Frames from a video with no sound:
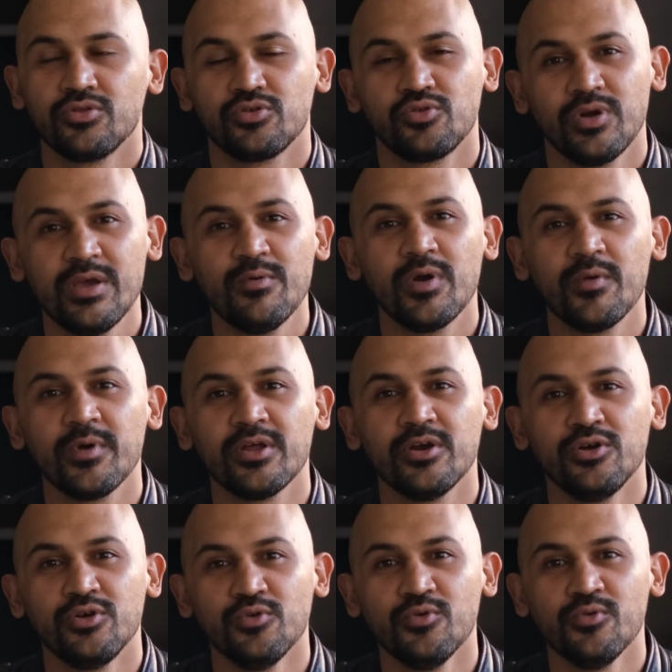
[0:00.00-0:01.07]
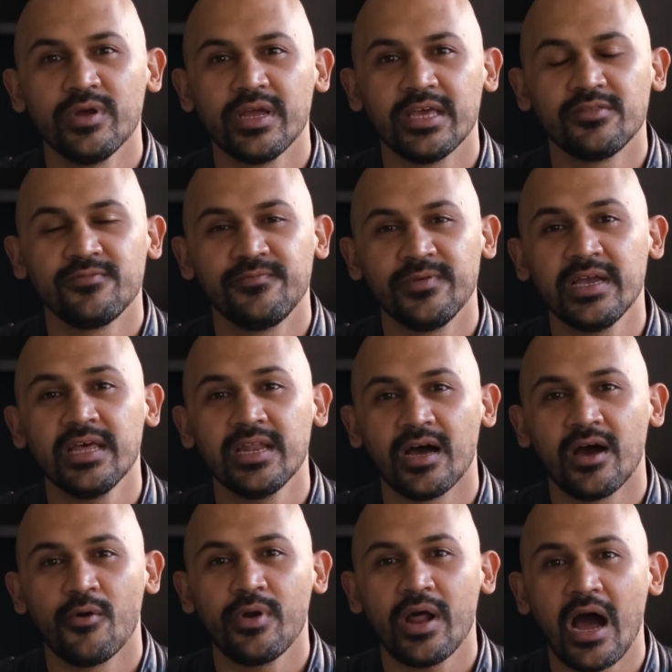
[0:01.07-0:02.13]
So today what we're going to do is figure
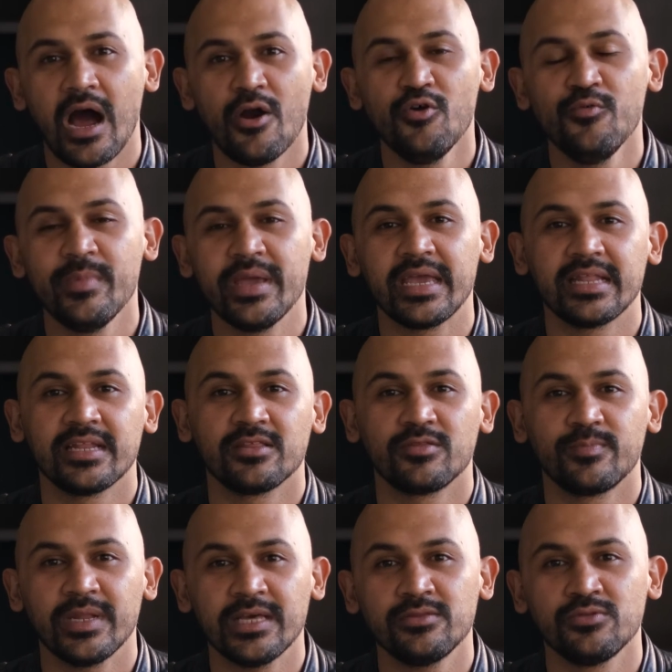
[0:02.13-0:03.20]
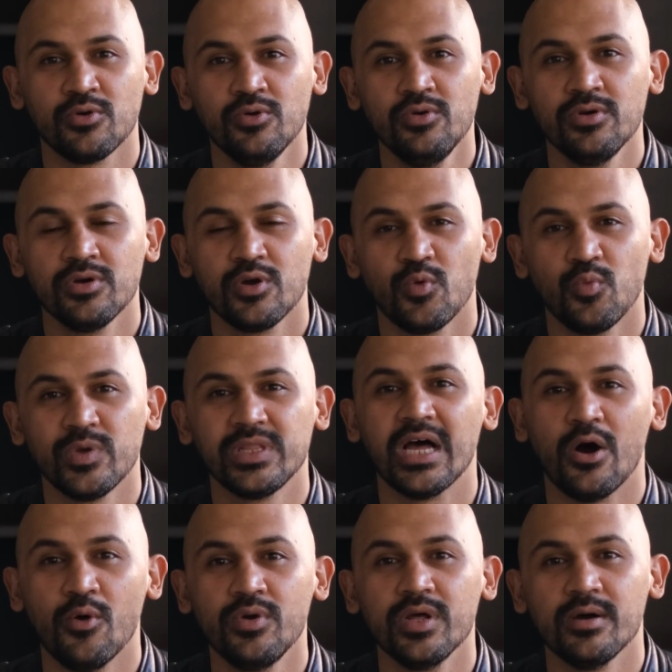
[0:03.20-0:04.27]
out how to make an espresso
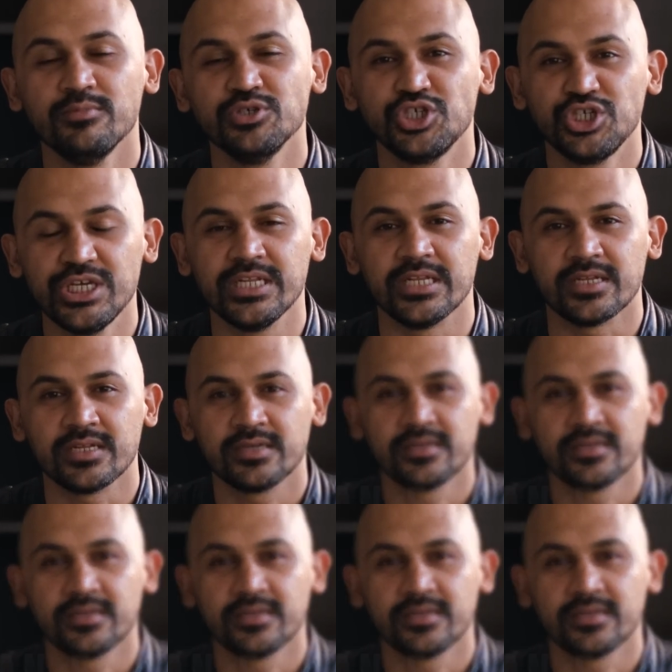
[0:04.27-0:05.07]
without a machine.